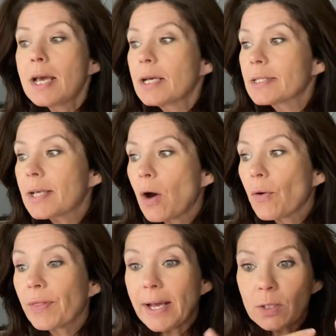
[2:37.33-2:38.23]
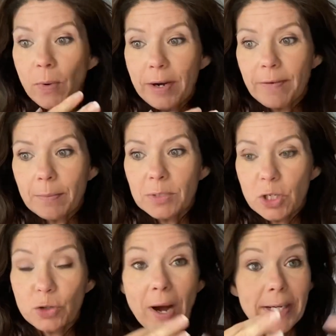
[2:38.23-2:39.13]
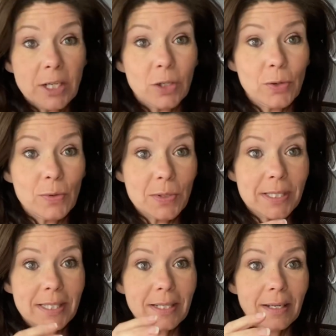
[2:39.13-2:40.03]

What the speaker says: So that's one of them, to try to use